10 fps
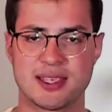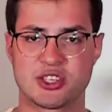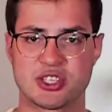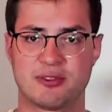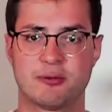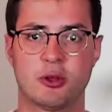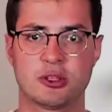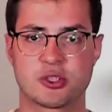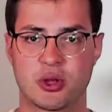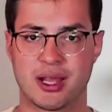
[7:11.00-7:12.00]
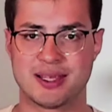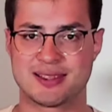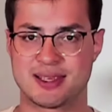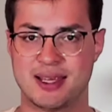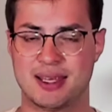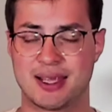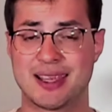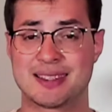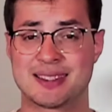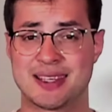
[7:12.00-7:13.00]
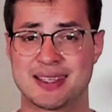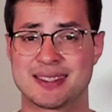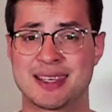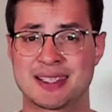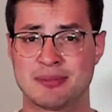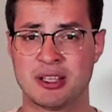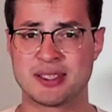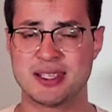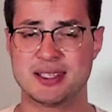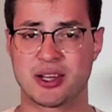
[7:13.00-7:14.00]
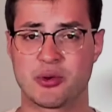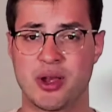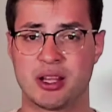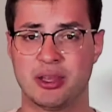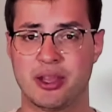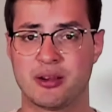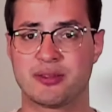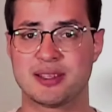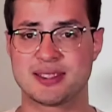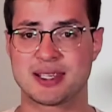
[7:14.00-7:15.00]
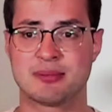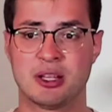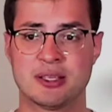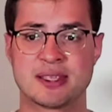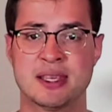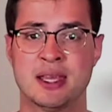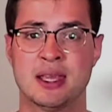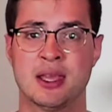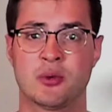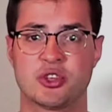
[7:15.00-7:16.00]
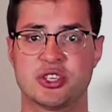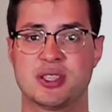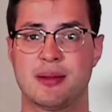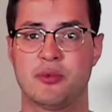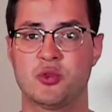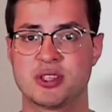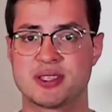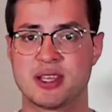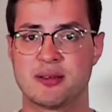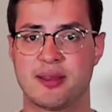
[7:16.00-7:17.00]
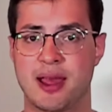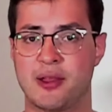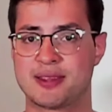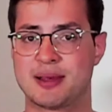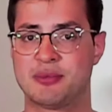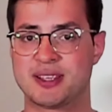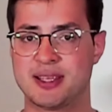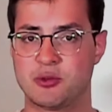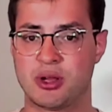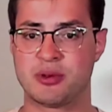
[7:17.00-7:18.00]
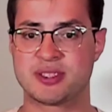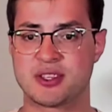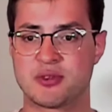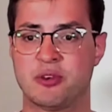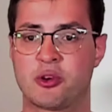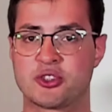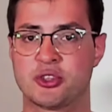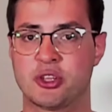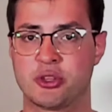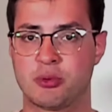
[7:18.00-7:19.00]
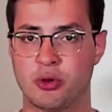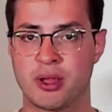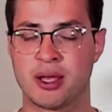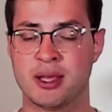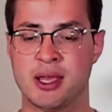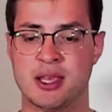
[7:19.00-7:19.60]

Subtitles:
such as a false localizing sign like a CN6 palsy, a cranial nerve 6 palsy, which is the abducens nerve. And how does that present? Well, it presents with horizontal diplopia.